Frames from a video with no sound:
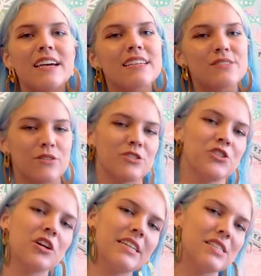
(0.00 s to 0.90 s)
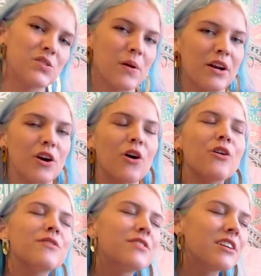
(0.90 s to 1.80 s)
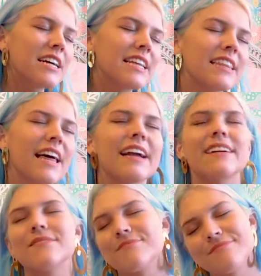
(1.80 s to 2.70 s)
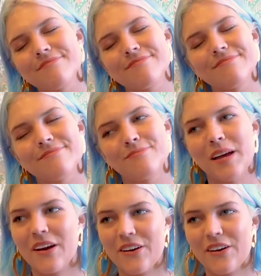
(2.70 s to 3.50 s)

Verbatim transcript: this or a chunky sweater over it, like my